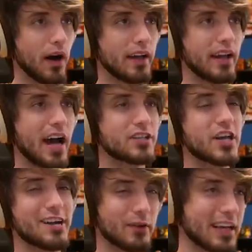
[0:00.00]
but I
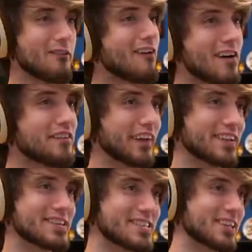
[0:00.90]
generally want my
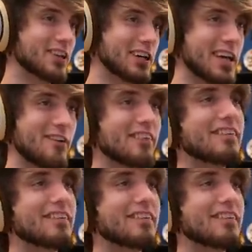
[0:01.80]
villagers to look cute.